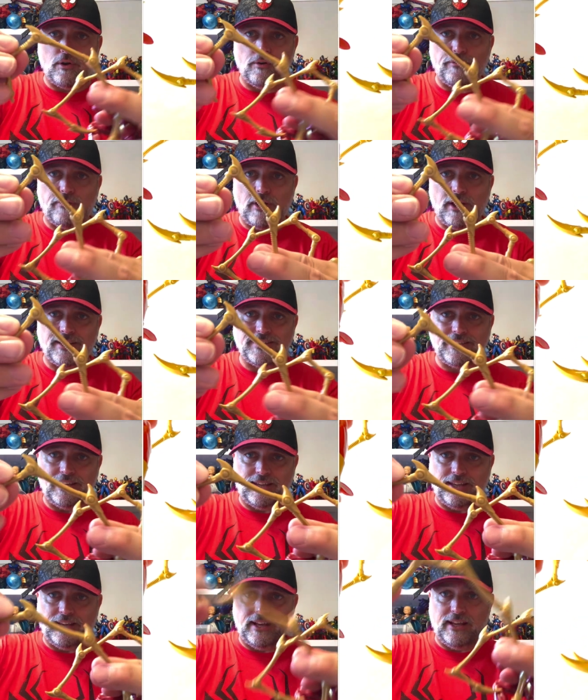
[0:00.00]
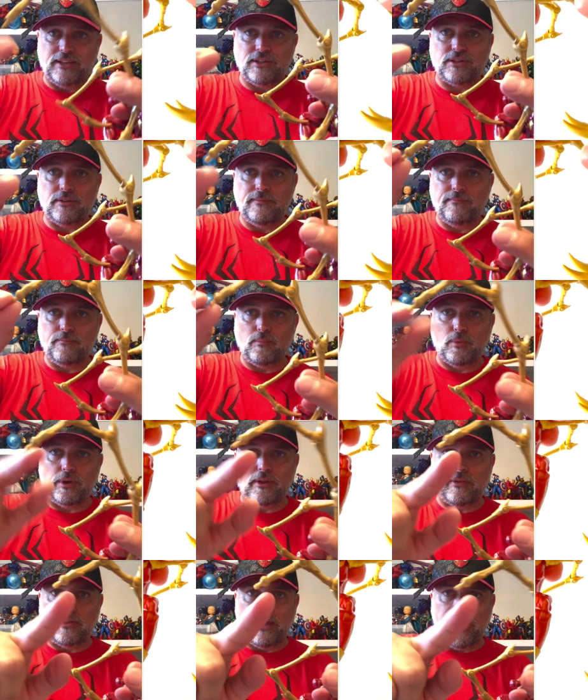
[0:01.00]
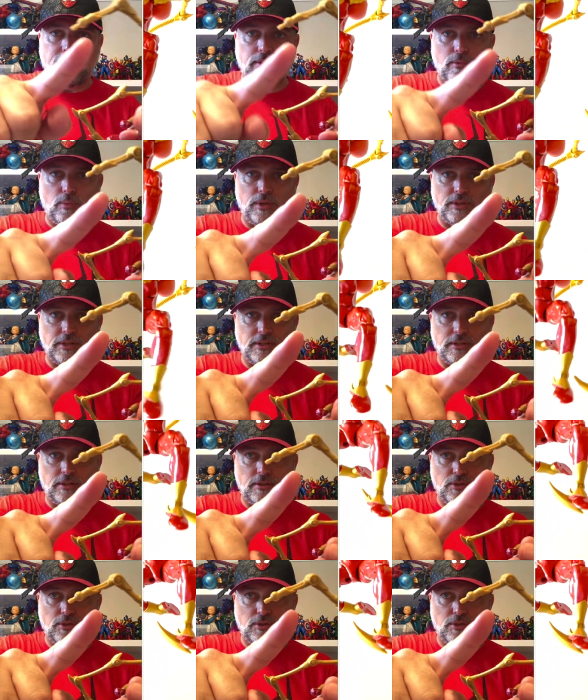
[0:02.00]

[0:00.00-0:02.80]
of articulation, one at the end, which is the